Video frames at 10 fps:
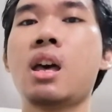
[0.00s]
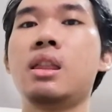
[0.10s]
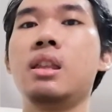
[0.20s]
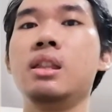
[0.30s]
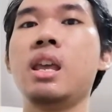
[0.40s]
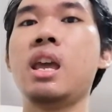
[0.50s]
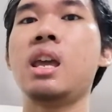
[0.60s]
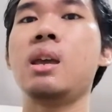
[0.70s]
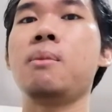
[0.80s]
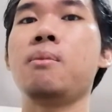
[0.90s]
the
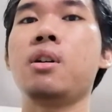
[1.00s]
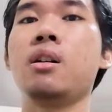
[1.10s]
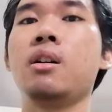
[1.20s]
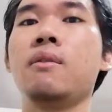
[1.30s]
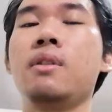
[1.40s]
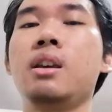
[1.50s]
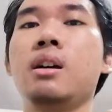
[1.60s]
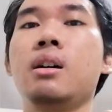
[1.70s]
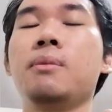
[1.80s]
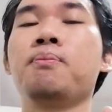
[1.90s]
name of the
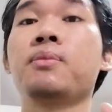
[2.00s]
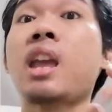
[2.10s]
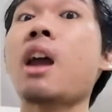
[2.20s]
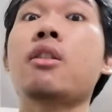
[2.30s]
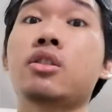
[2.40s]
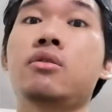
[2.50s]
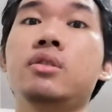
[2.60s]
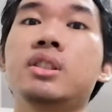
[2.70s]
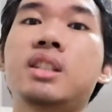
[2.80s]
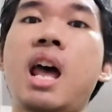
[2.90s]
uh,
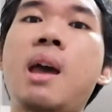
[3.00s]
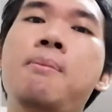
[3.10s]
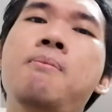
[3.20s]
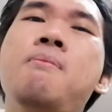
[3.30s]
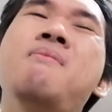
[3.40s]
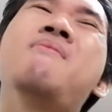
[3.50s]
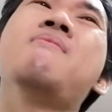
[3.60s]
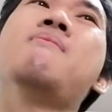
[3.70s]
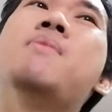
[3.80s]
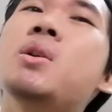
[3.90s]
characters, I'm
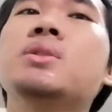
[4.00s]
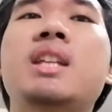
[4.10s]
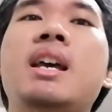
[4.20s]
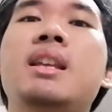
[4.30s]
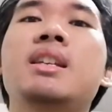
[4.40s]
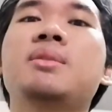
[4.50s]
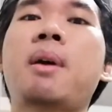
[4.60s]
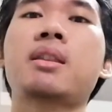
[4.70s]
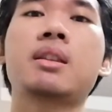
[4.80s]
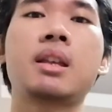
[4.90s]
most likely
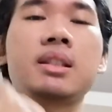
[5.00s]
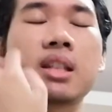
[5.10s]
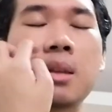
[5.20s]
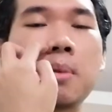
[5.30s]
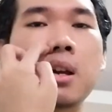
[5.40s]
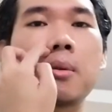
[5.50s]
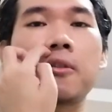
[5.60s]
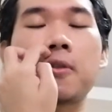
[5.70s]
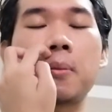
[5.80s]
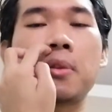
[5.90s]
expecting that it's going to be coming
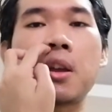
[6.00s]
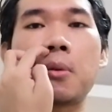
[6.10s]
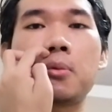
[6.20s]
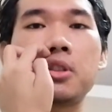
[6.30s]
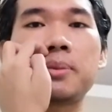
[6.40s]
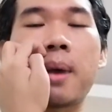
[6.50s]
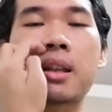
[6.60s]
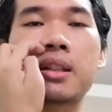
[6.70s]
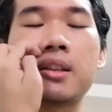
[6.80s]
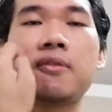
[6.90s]
from their
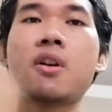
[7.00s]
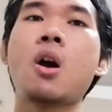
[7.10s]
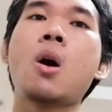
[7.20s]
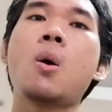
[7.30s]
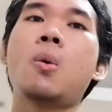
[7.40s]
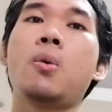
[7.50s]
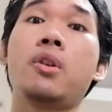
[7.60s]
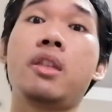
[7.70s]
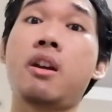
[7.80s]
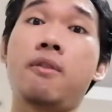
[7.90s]
perspective
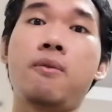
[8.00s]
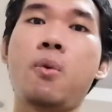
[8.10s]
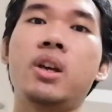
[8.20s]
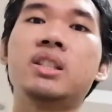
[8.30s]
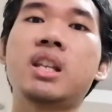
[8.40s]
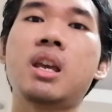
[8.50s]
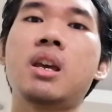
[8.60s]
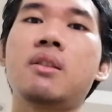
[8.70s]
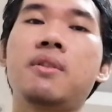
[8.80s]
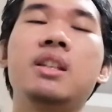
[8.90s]
or their voice.
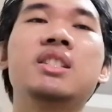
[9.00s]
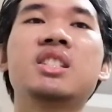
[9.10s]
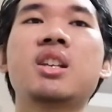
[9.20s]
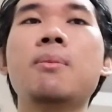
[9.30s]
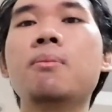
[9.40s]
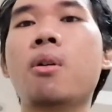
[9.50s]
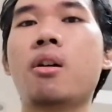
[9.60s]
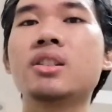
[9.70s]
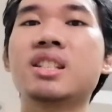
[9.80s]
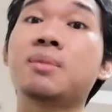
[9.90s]
And in some
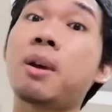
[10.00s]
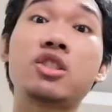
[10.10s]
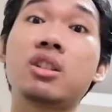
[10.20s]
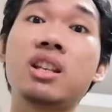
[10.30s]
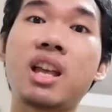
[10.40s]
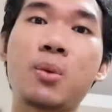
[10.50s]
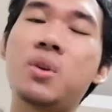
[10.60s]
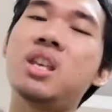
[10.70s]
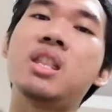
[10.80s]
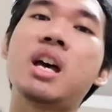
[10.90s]
parts, especially like
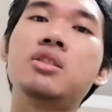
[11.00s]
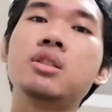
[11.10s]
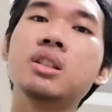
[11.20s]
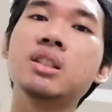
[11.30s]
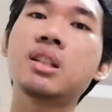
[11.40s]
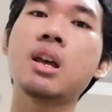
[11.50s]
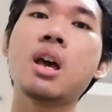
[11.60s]
with Inej's,